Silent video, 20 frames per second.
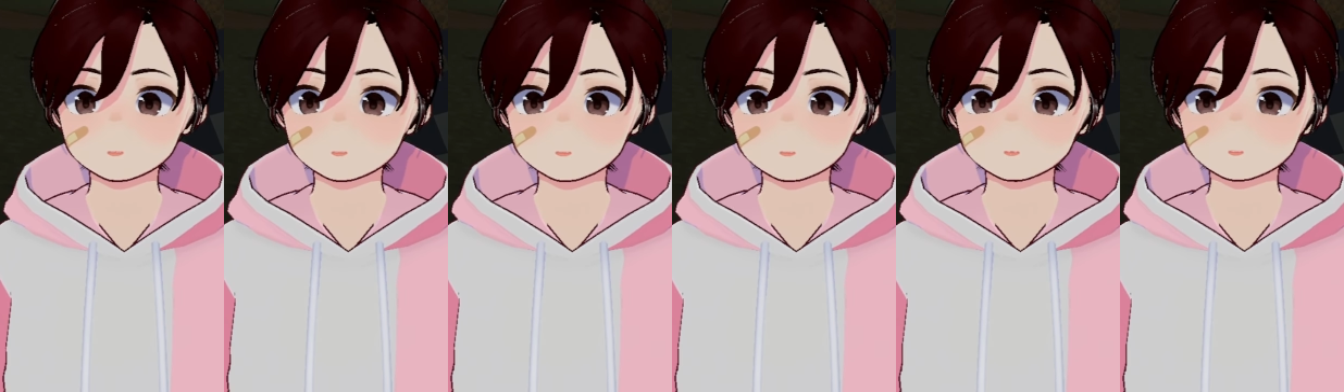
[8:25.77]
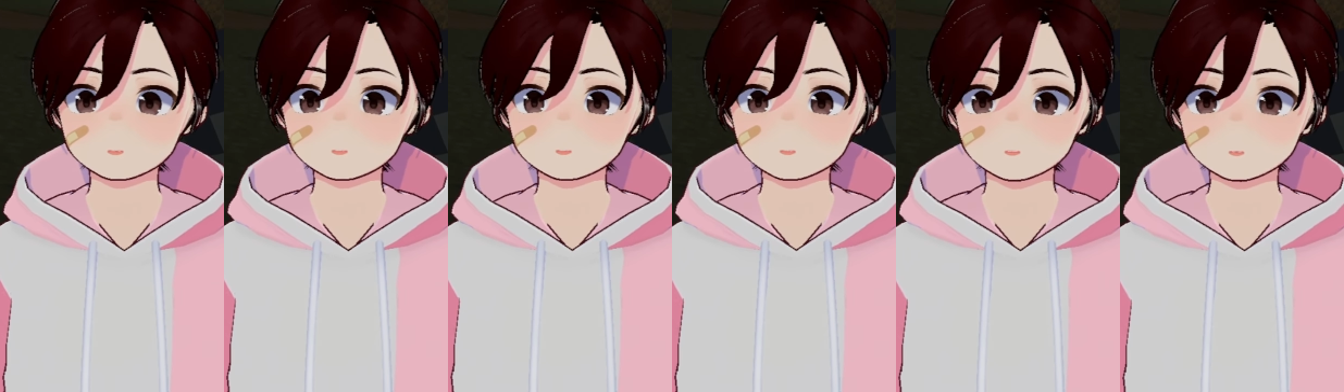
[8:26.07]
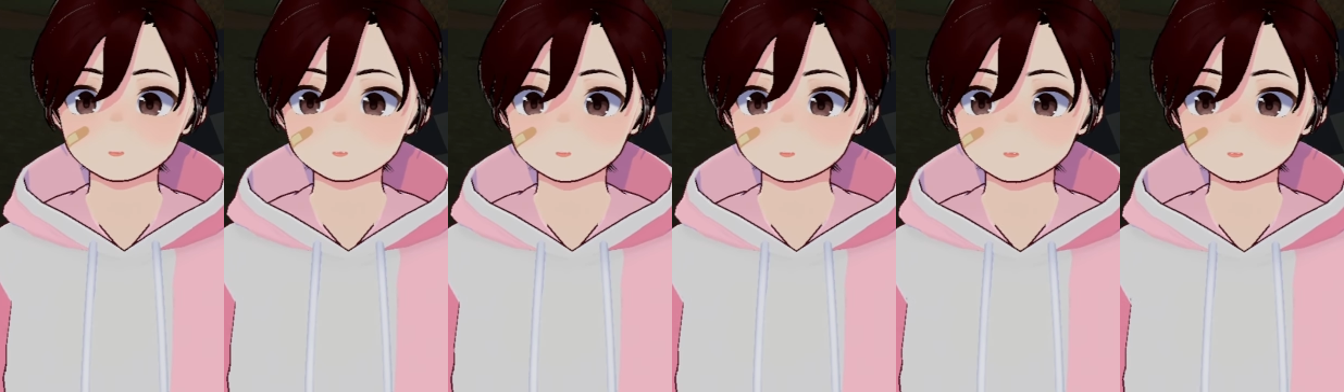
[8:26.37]
Let me
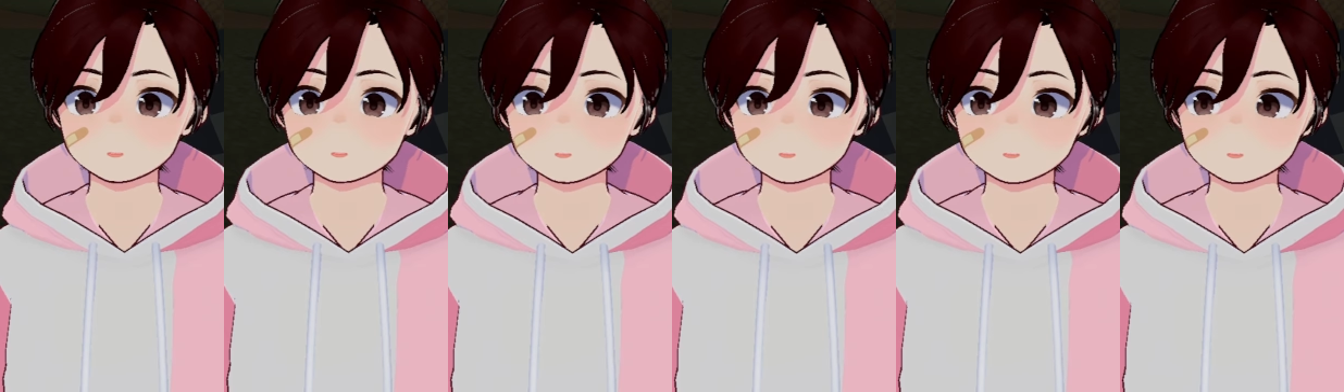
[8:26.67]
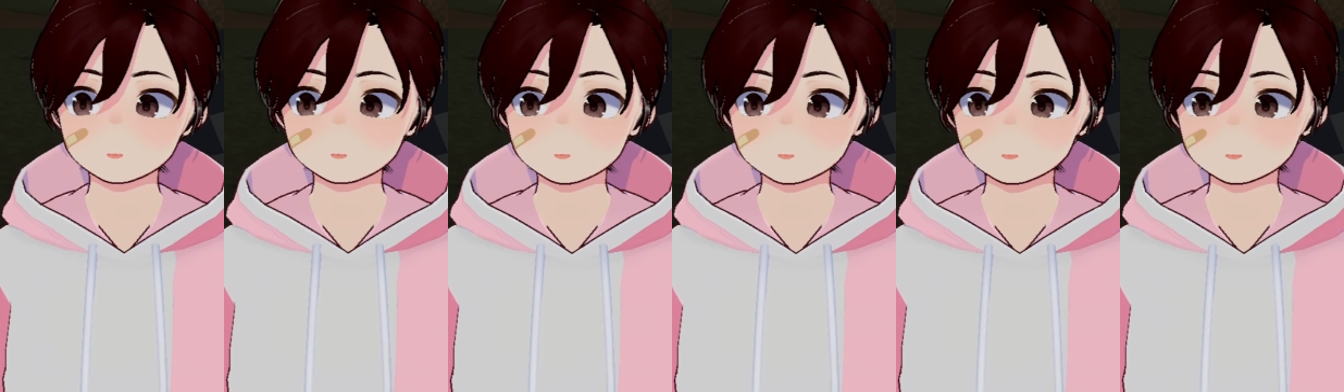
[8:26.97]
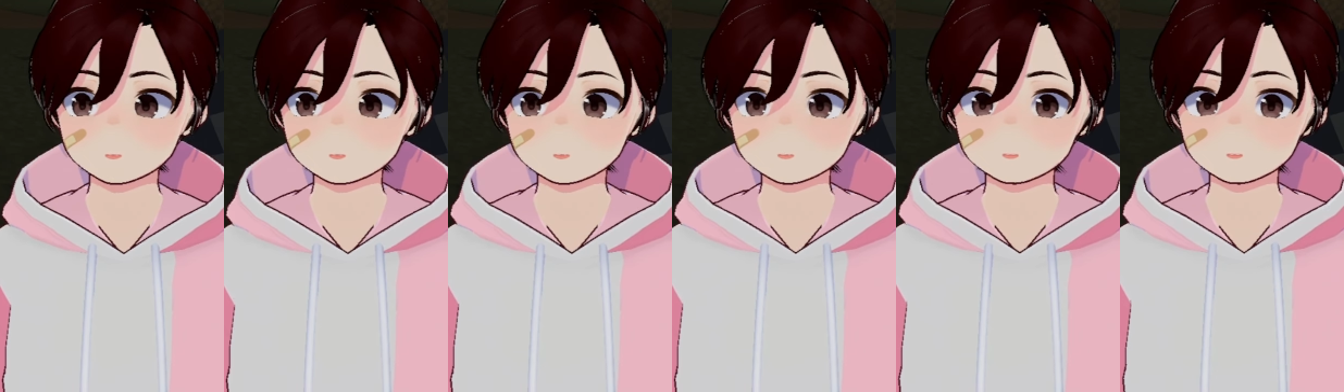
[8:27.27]
see.
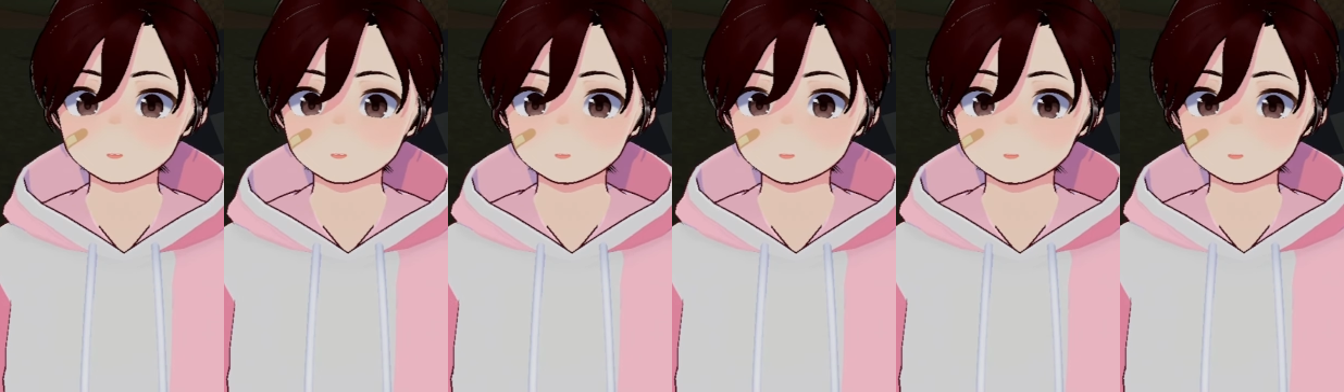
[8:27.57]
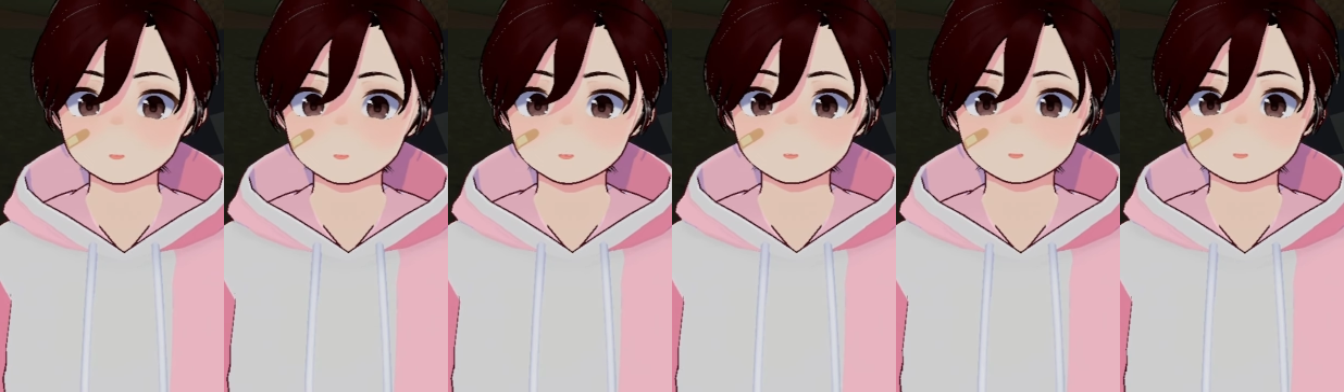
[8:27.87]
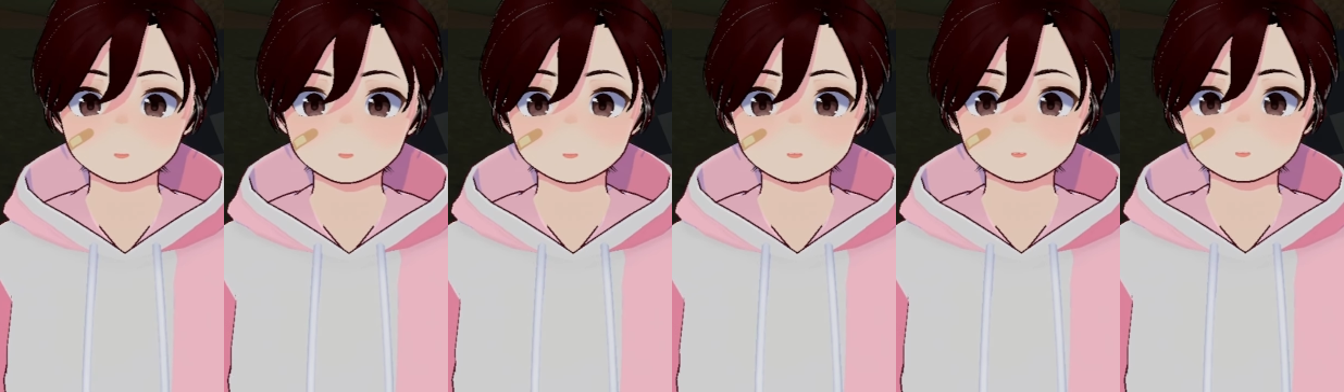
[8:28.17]
This is just
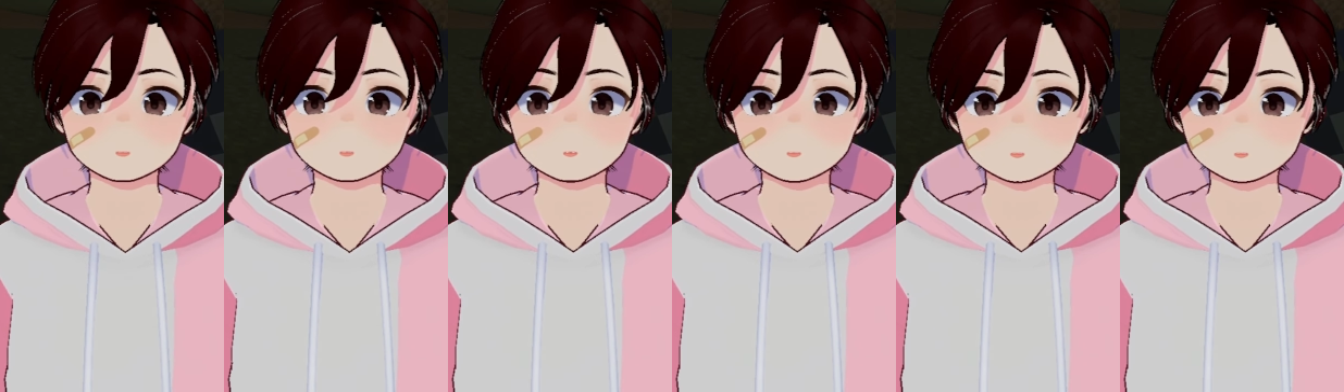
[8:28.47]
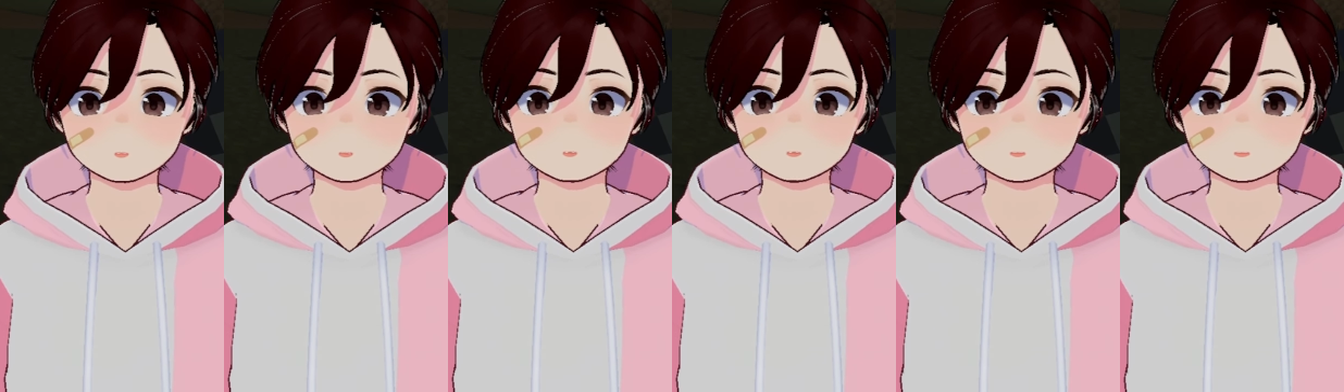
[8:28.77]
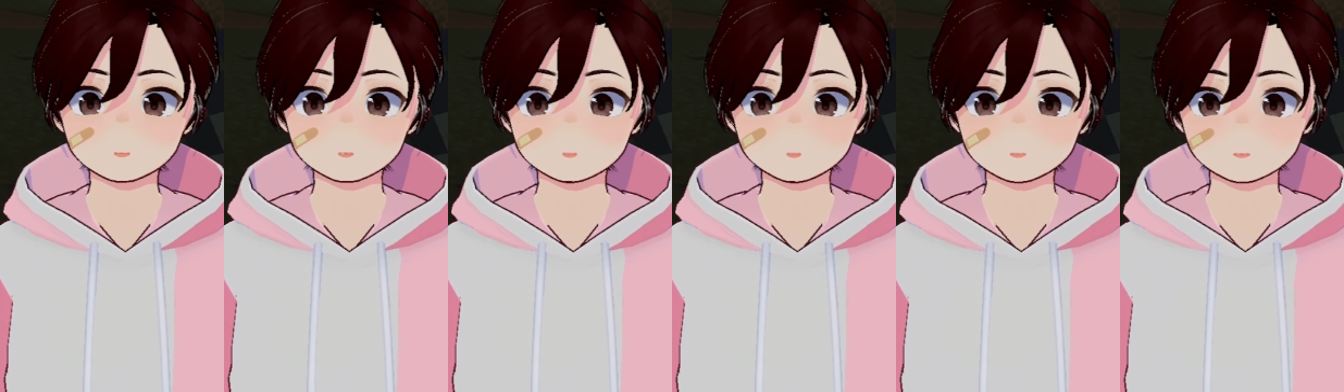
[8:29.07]
stream recordings,
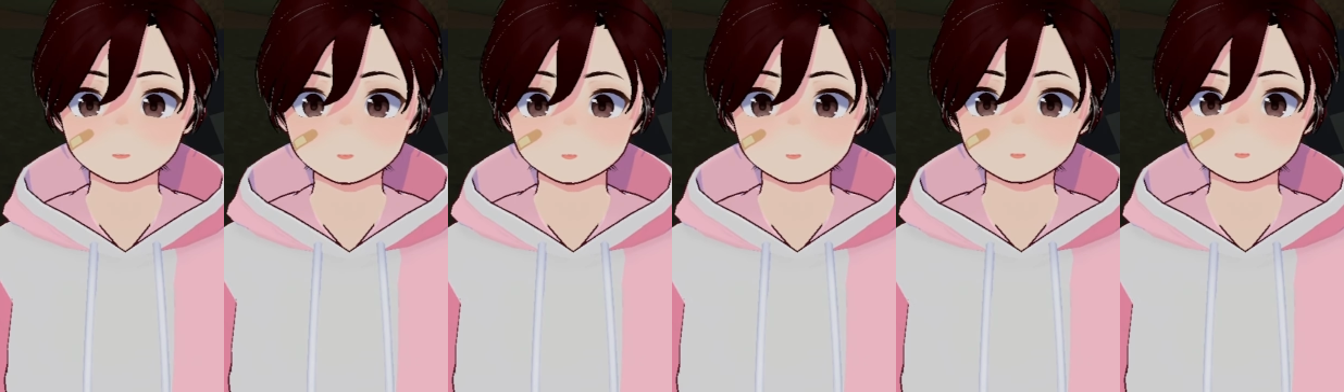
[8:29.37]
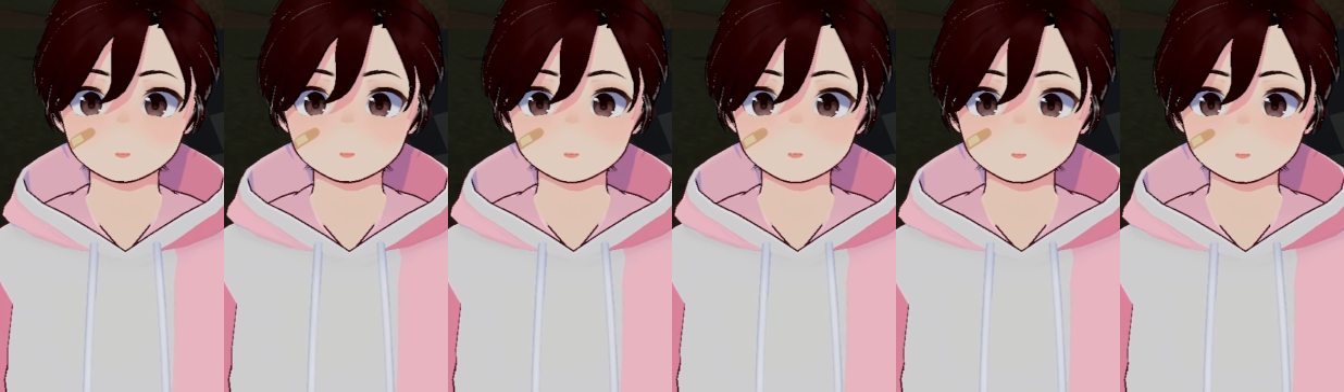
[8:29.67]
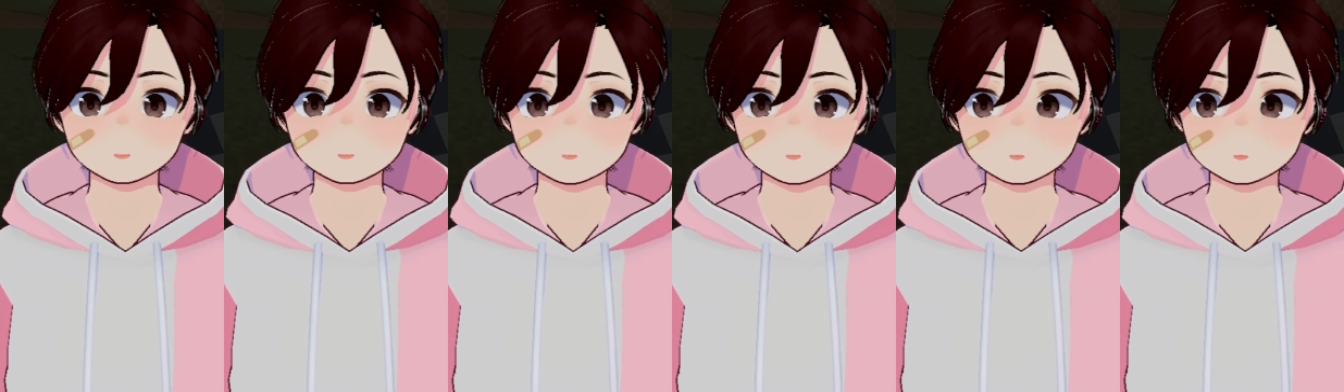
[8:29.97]
here's the
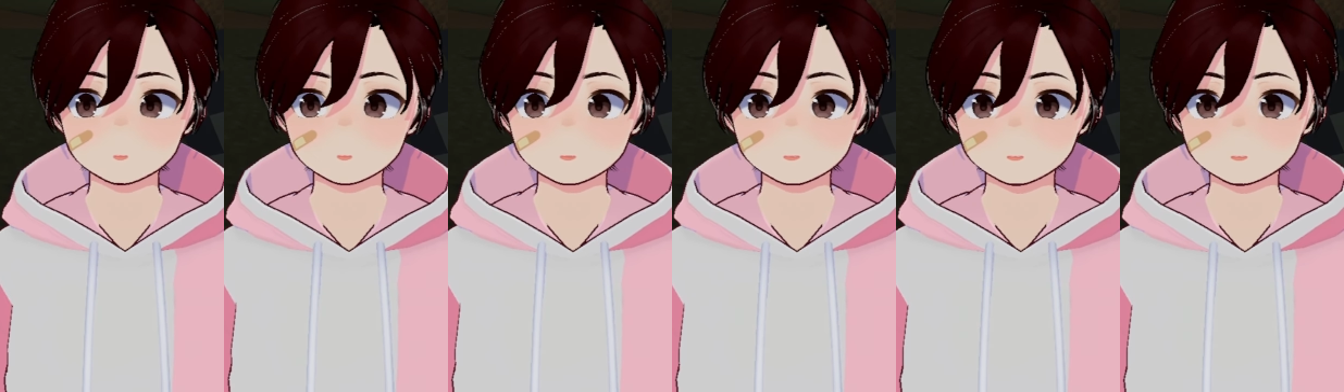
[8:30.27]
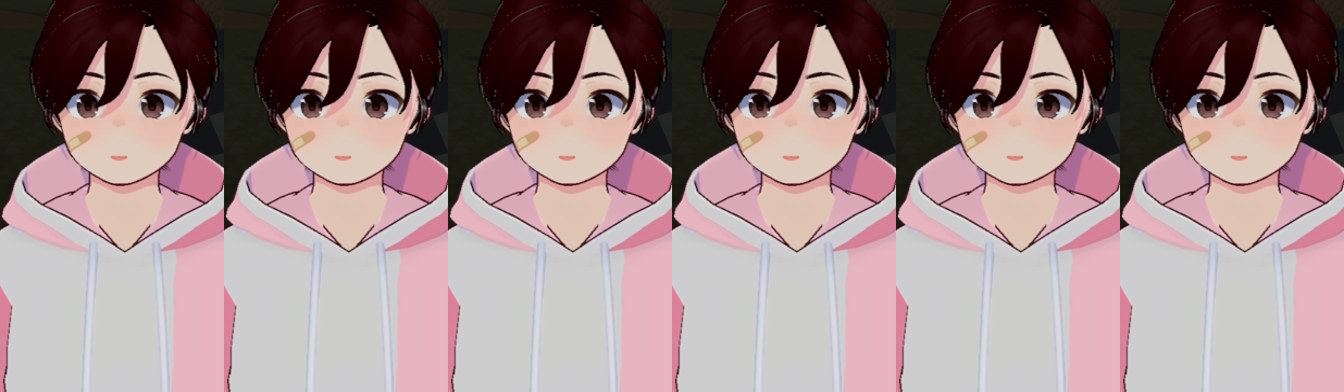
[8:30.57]
folder. Here it